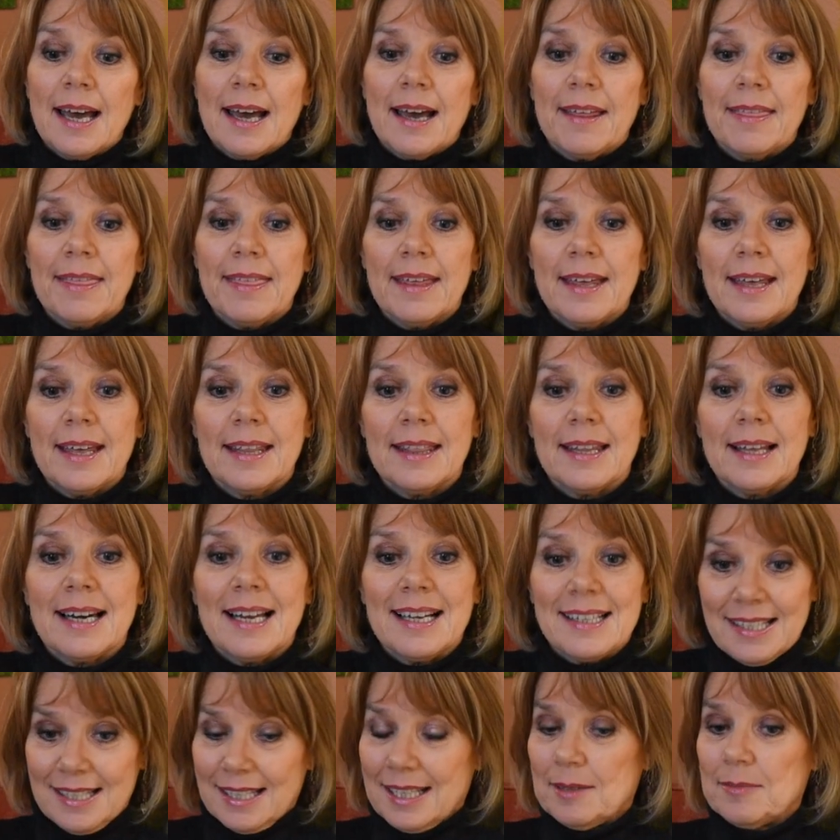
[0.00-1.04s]
And then the
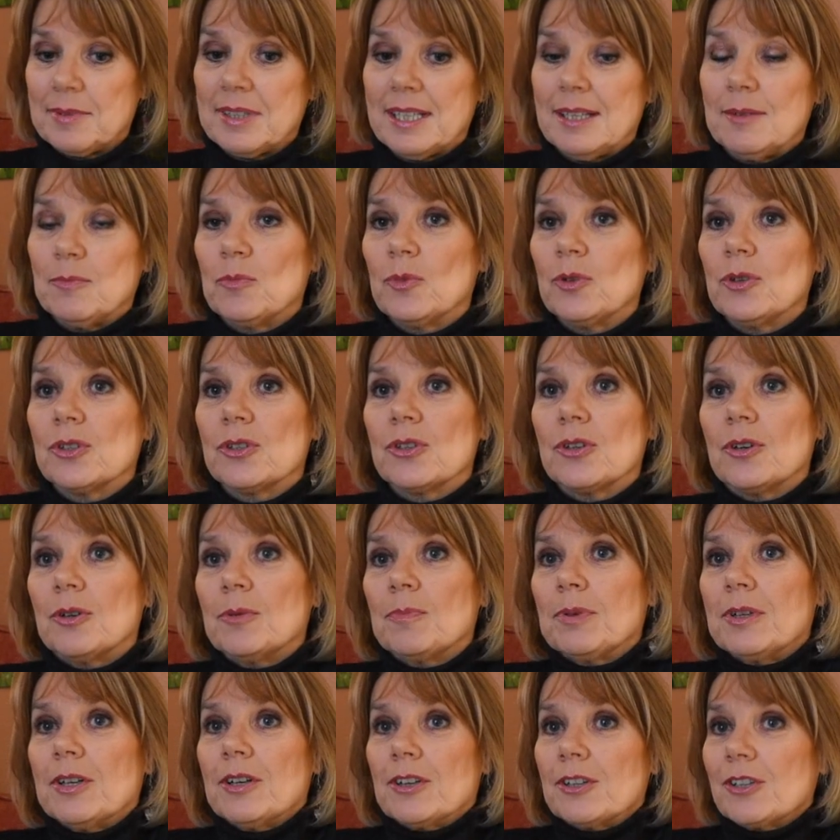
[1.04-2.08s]
last thing I was in was her
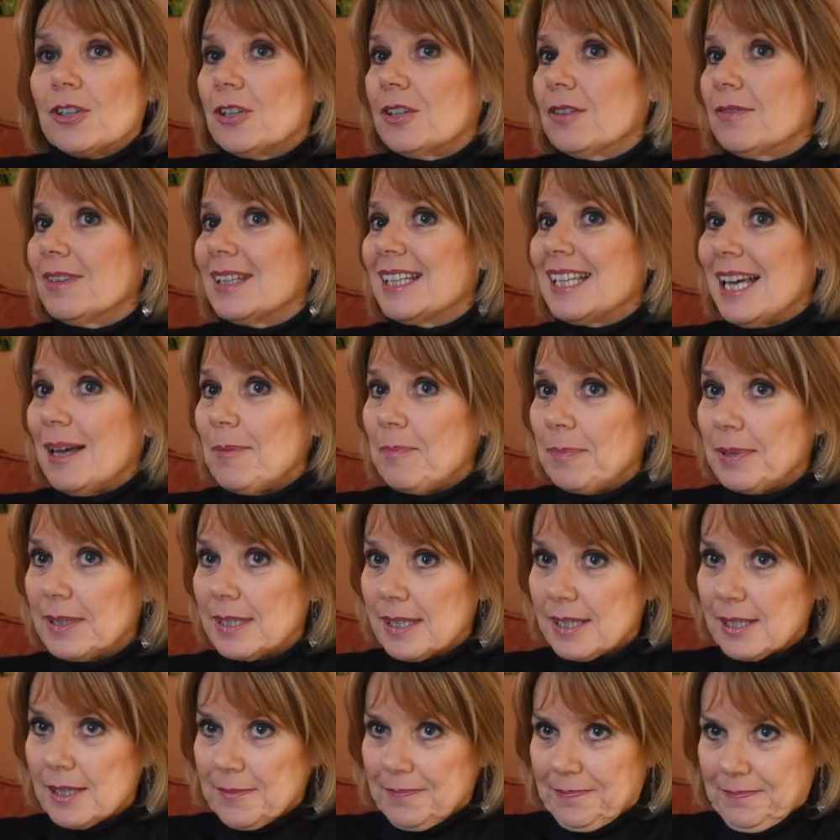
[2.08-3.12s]
production of The
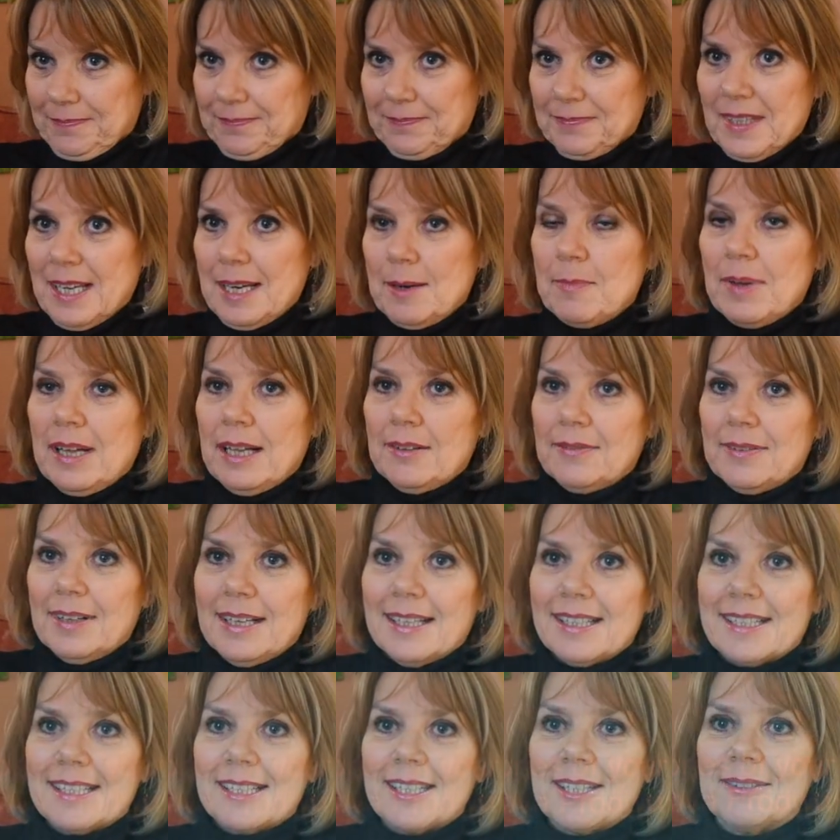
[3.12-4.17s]
Tempest in
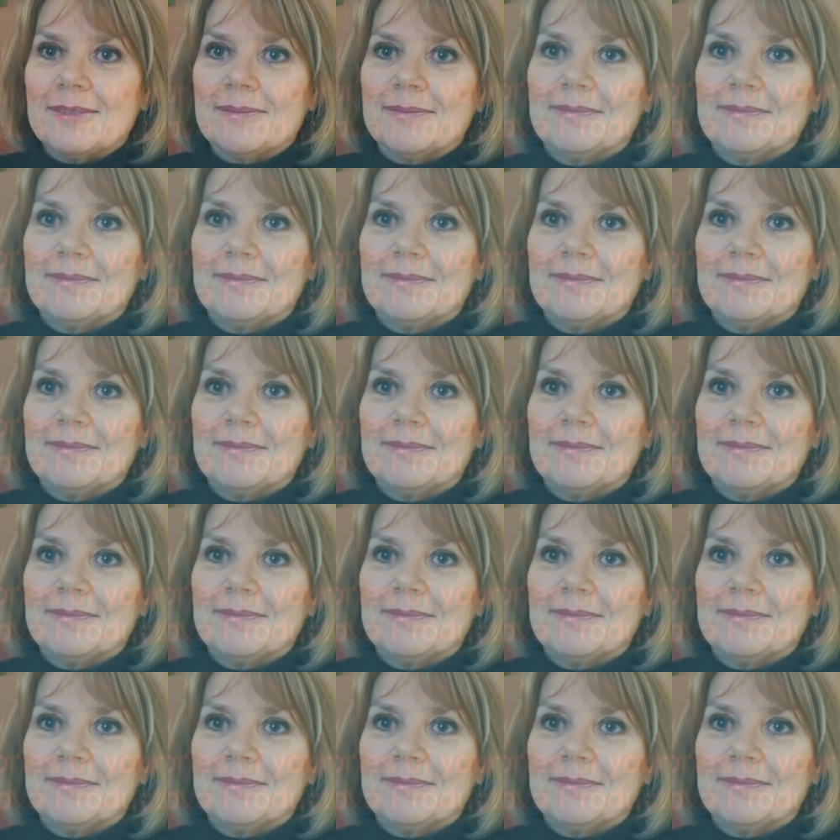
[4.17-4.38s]
Belfast.